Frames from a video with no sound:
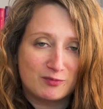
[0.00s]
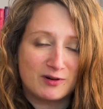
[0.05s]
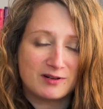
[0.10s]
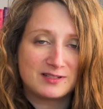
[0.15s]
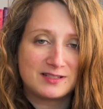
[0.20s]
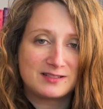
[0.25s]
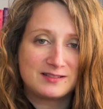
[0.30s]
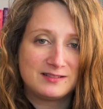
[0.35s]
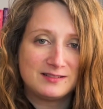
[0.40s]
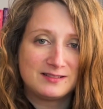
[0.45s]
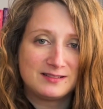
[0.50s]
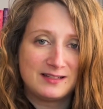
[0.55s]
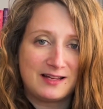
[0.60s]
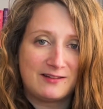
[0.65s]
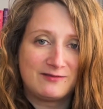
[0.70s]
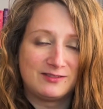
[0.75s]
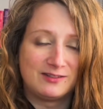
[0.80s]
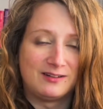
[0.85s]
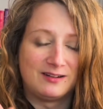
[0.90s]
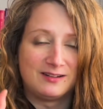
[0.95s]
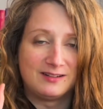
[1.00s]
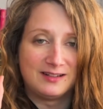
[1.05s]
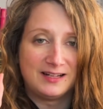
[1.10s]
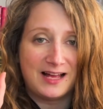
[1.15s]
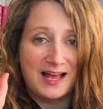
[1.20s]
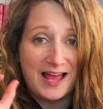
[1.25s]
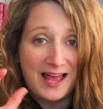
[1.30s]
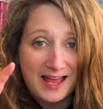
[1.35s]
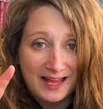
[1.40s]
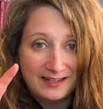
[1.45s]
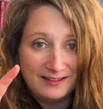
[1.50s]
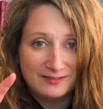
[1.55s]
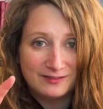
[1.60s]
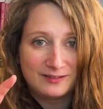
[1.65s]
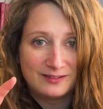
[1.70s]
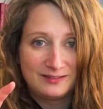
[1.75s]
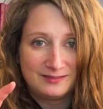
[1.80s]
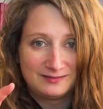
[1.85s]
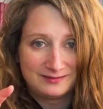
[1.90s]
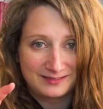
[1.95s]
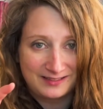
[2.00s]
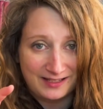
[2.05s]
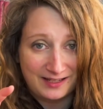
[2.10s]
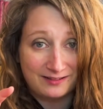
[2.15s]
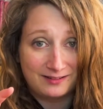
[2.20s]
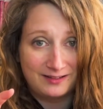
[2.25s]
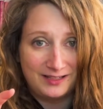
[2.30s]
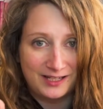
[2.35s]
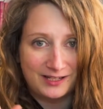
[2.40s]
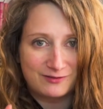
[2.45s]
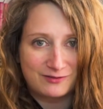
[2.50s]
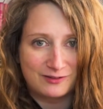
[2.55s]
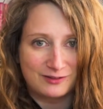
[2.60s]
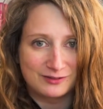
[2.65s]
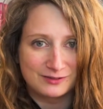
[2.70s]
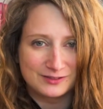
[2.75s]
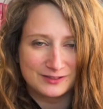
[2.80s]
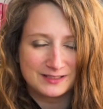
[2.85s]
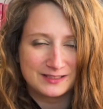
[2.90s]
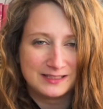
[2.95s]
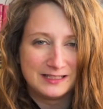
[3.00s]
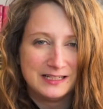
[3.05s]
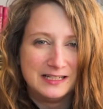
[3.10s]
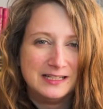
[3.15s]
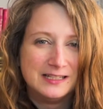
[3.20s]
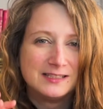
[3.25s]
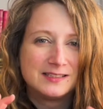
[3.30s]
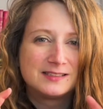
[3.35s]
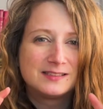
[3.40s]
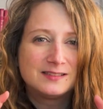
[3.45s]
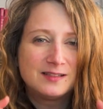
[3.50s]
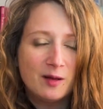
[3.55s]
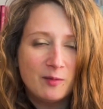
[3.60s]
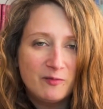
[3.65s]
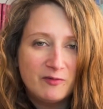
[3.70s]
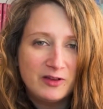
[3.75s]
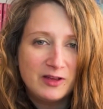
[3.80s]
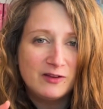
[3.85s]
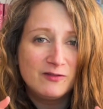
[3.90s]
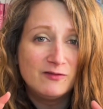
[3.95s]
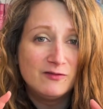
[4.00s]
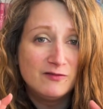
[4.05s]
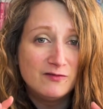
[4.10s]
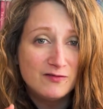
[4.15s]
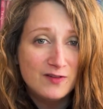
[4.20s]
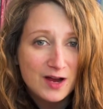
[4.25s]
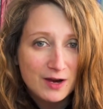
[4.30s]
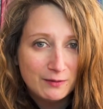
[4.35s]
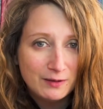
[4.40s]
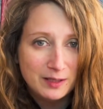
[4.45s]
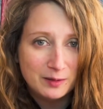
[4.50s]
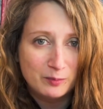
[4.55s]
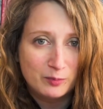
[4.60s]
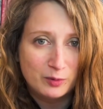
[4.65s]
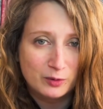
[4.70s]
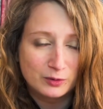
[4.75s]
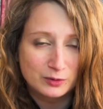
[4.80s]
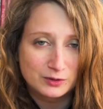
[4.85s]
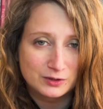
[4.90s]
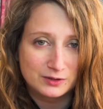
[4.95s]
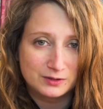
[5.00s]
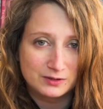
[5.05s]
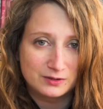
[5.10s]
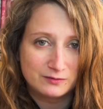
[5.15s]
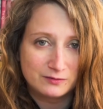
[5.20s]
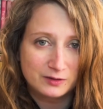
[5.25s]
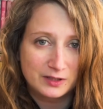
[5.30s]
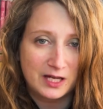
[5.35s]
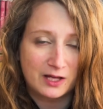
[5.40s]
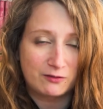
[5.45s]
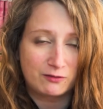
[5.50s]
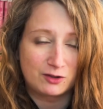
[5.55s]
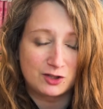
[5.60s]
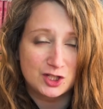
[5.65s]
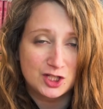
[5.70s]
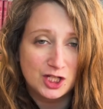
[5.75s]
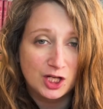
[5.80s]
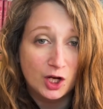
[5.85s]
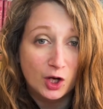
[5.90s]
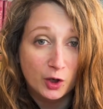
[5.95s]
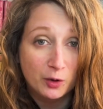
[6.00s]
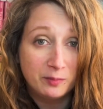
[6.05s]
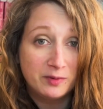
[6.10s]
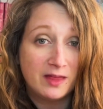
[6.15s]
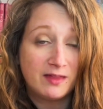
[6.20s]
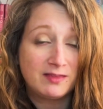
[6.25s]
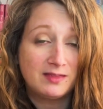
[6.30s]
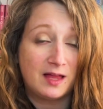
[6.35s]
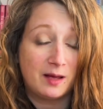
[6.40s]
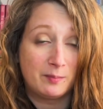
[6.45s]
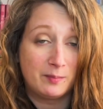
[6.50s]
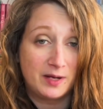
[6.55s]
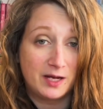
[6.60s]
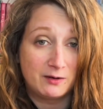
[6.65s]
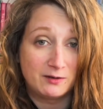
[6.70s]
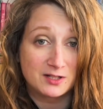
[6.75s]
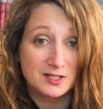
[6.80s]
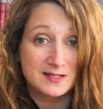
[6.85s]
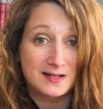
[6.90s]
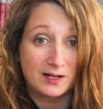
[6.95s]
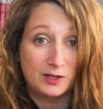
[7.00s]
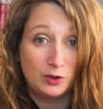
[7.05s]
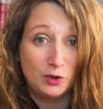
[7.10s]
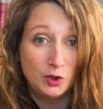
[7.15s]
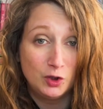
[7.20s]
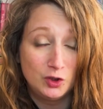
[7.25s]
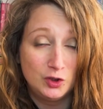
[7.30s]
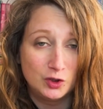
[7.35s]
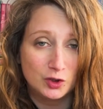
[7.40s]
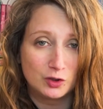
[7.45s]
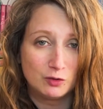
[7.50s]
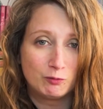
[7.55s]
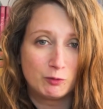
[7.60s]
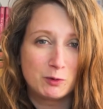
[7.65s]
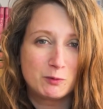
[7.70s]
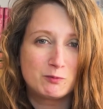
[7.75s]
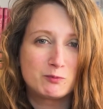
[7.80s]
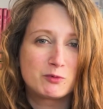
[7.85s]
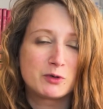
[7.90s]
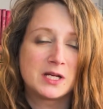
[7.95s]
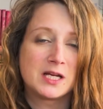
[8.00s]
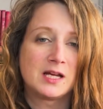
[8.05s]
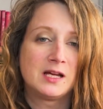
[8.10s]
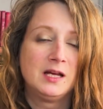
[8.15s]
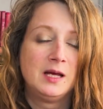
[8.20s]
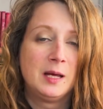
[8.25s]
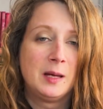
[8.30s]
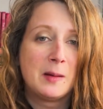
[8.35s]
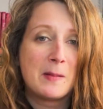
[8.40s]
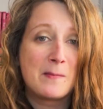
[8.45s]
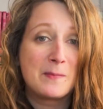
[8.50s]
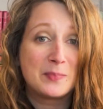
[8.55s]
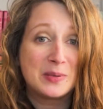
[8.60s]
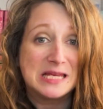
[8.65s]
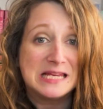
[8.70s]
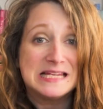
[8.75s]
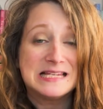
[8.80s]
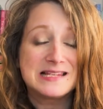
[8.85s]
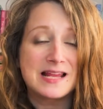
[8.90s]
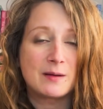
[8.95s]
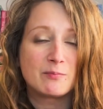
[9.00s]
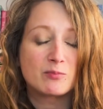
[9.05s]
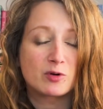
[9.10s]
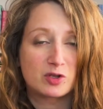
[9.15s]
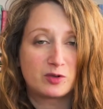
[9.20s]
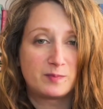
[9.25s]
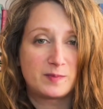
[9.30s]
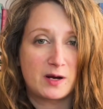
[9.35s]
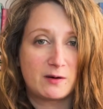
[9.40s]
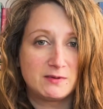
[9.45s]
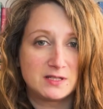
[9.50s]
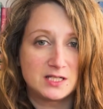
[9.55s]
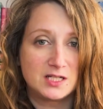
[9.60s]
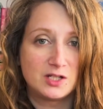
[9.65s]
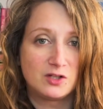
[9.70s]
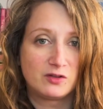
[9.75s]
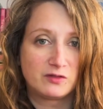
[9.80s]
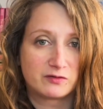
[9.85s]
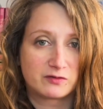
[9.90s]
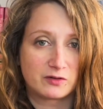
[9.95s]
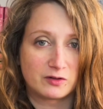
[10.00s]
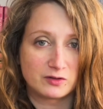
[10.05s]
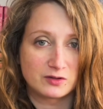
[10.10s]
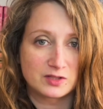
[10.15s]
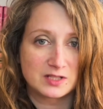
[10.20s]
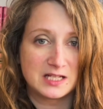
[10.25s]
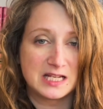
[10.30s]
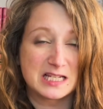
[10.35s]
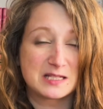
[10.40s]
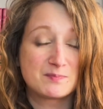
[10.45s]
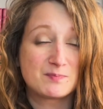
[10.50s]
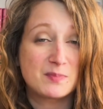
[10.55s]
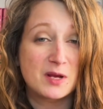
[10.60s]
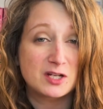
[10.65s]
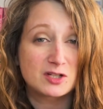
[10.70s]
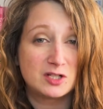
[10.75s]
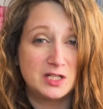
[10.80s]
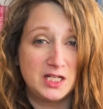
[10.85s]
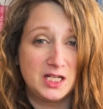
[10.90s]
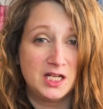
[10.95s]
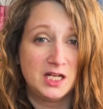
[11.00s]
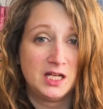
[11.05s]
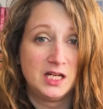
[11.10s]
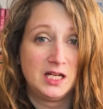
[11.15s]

Protestant Navarre and Catholic France, something very important for Catherine. She hoped that that marriage, that union, would bring peace and prosperity to France, especially